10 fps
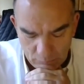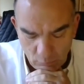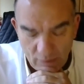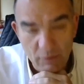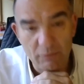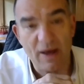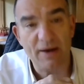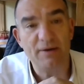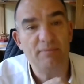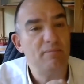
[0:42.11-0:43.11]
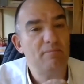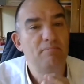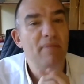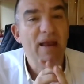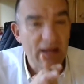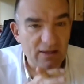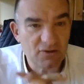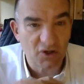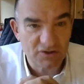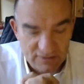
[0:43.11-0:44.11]
where we ran many
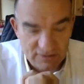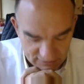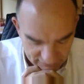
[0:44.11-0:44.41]
dozens